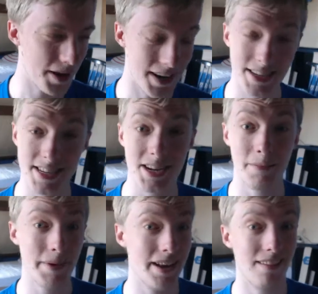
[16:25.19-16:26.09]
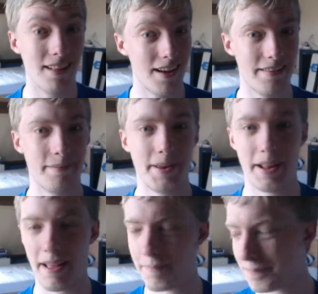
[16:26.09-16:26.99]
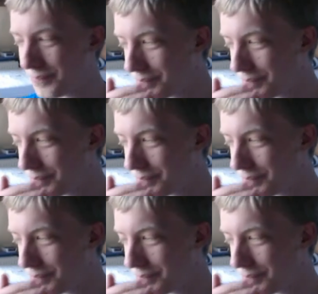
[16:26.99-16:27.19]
but it did still mean a lot to me that